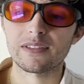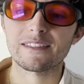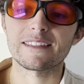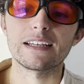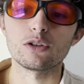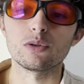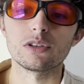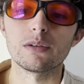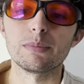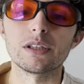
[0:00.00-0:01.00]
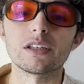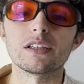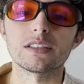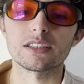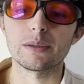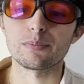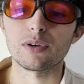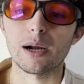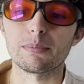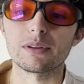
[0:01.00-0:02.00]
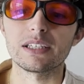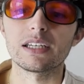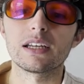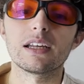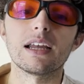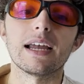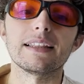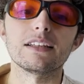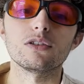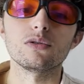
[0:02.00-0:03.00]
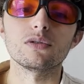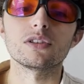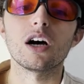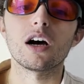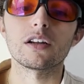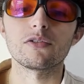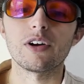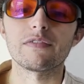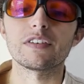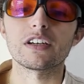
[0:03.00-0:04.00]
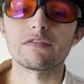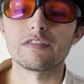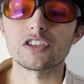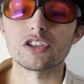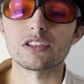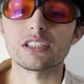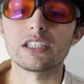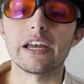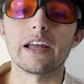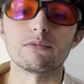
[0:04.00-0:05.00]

they lose the ability to sleep properly, and they lose the autographic efficiency and